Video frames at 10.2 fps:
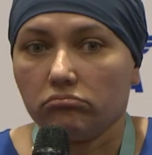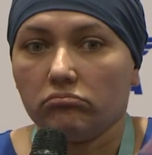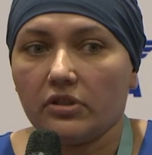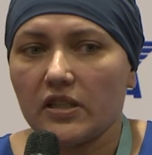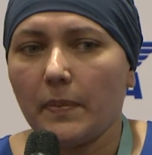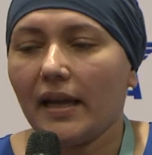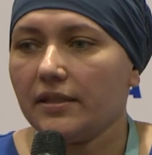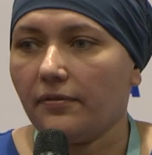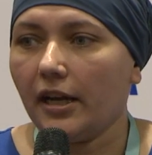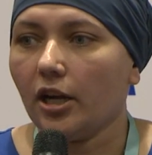
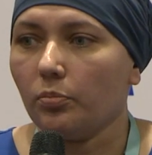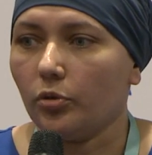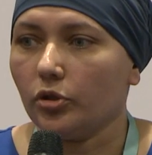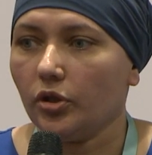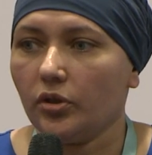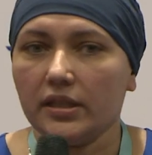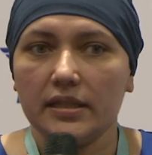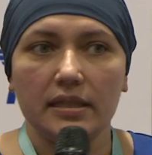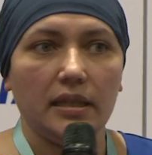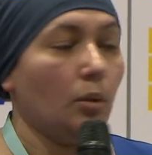respective airport, you can
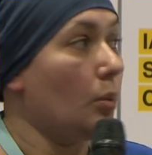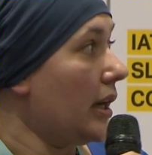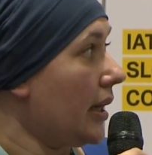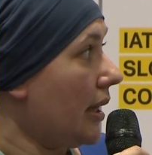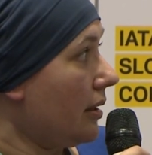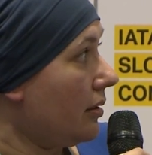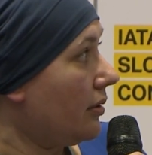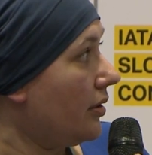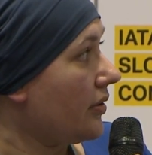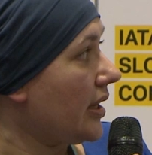see where
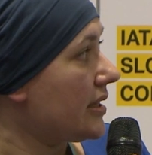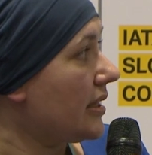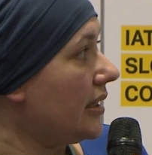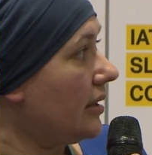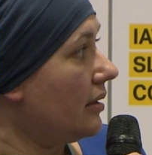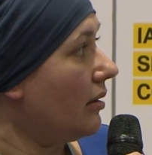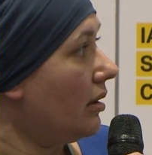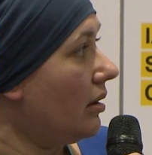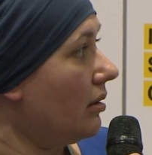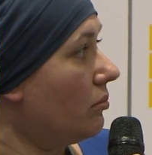there is
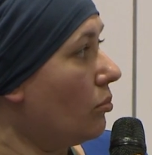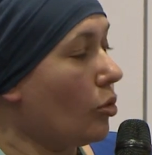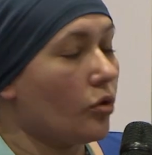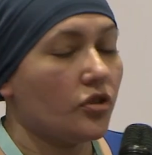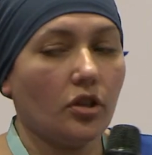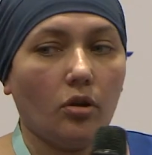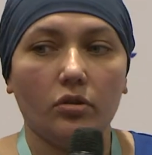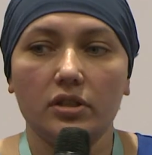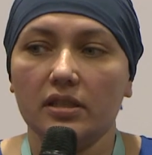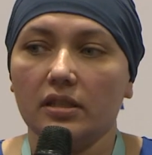more
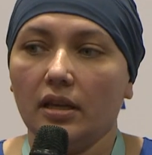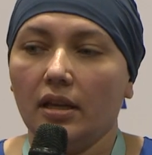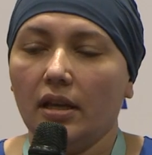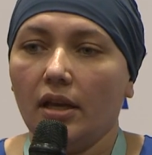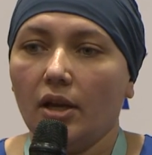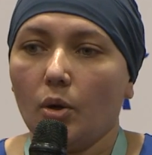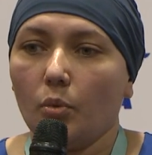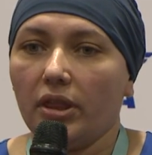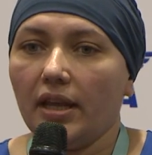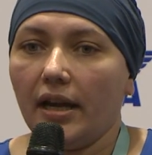slots
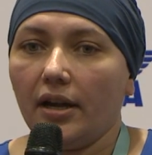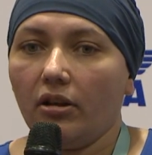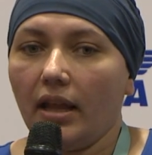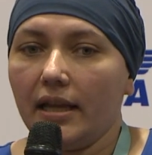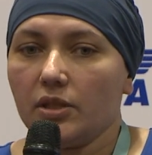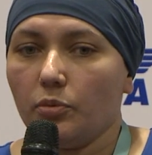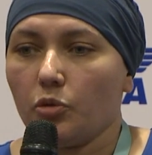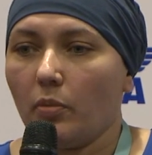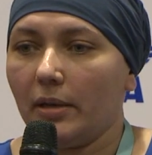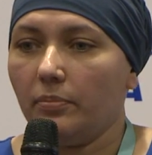with the airlines,
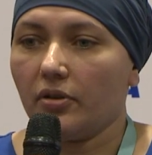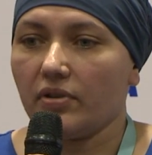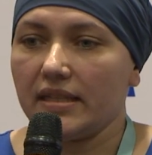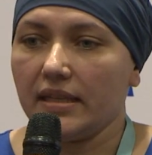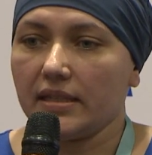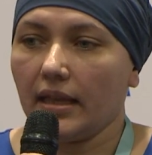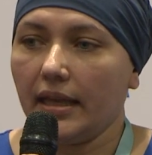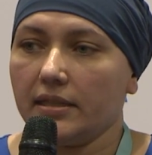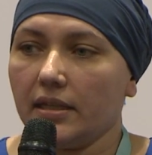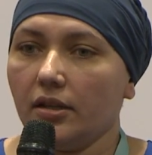which might be released
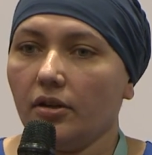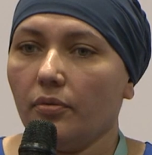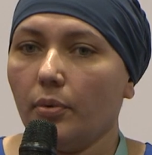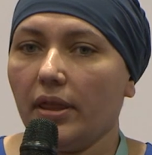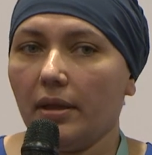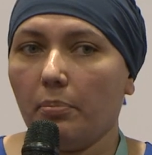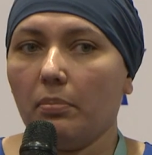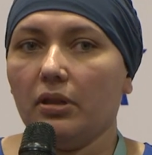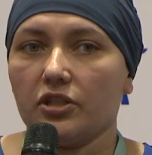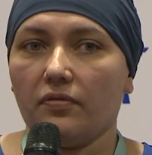later when the
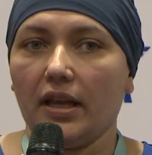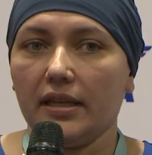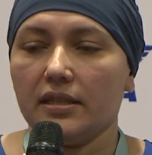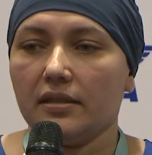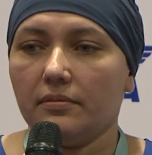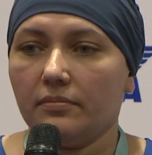published flight.